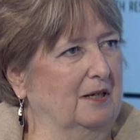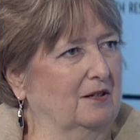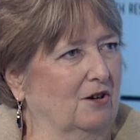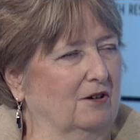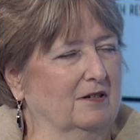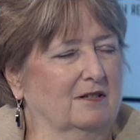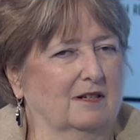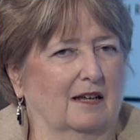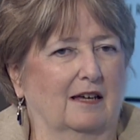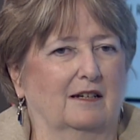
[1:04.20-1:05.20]
an artist,
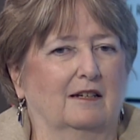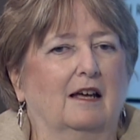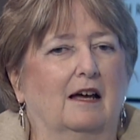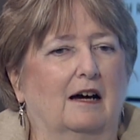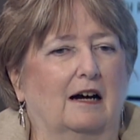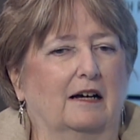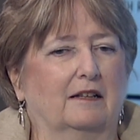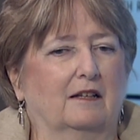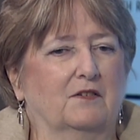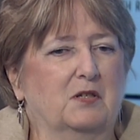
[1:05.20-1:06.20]
and I
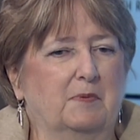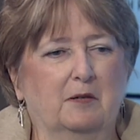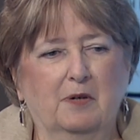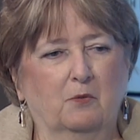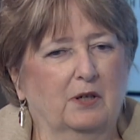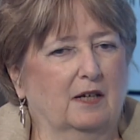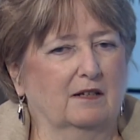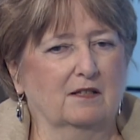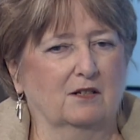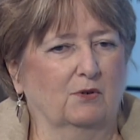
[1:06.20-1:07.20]
love spending my
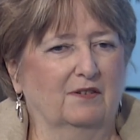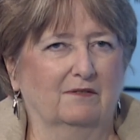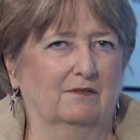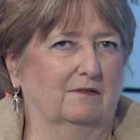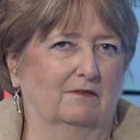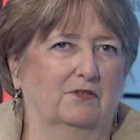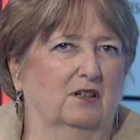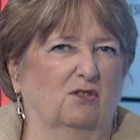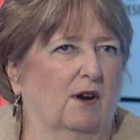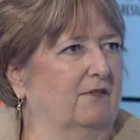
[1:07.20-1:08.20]
weekends doing
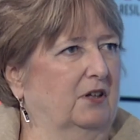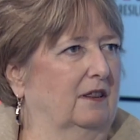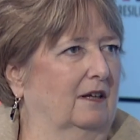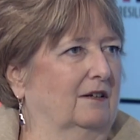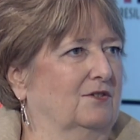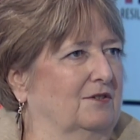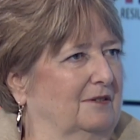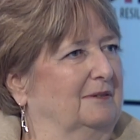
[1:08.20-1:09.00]
fun, crafty things.